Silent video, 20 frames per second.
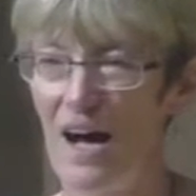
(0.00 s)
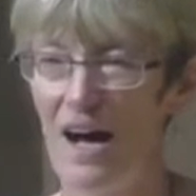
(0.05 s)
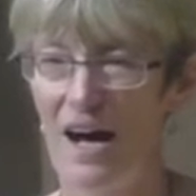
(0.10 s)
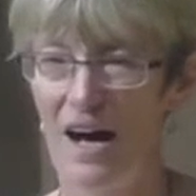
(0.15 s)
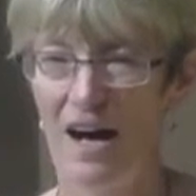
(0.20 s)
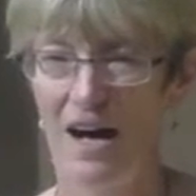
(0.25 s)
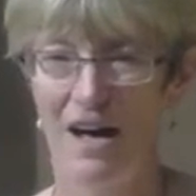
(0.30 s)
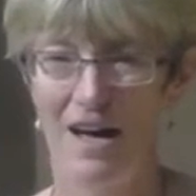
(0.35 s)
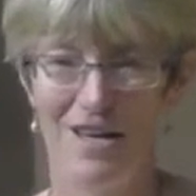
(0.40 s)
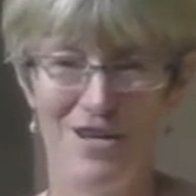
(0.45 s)

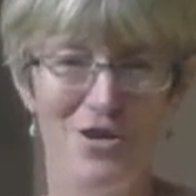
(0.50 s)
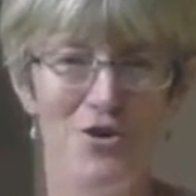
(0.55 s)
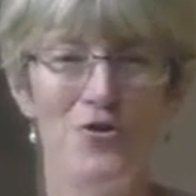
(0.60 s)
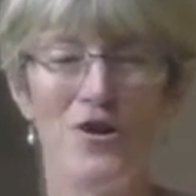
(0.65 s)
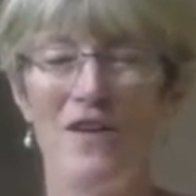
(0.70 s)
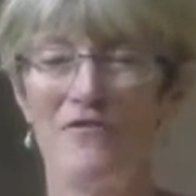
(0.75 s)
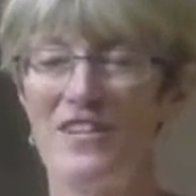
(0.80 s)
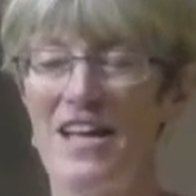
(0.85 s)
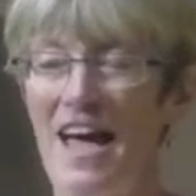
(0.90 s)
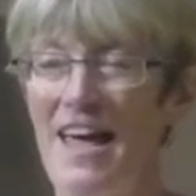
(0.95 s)
In the
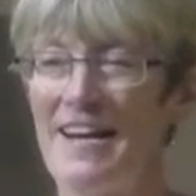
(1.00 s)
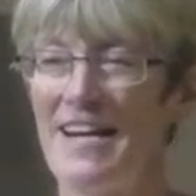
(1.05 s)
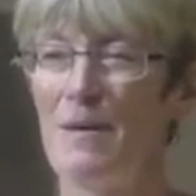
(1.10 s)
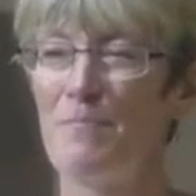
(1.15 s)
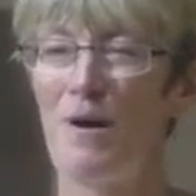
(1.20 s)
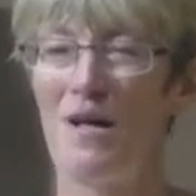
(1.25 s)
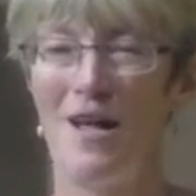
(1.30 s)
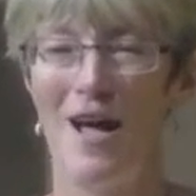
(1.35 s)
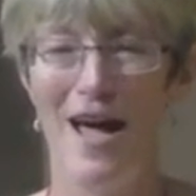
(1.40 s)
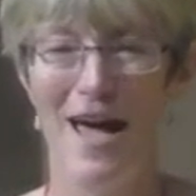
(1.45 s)
short 4
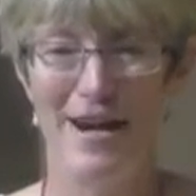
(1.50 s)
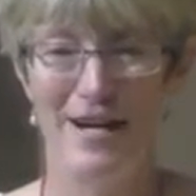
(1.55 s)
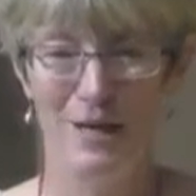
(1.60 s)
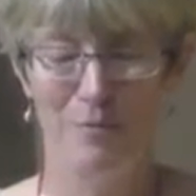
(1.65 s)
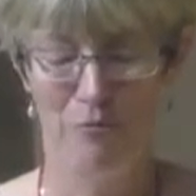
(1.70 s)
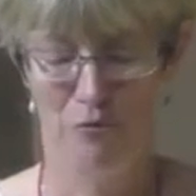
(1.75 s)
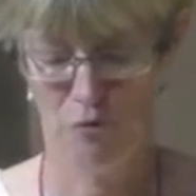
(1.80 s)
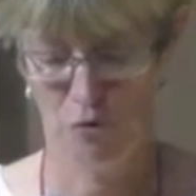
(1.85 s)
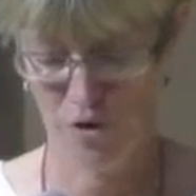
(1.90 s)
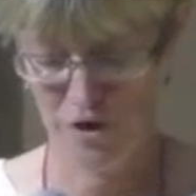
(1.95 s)
months before
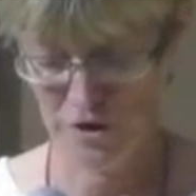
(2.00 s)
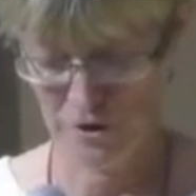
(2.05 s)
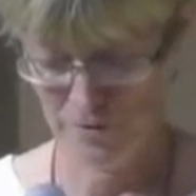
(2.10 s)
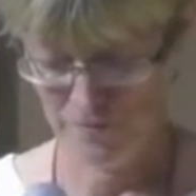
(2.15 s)
Trump actually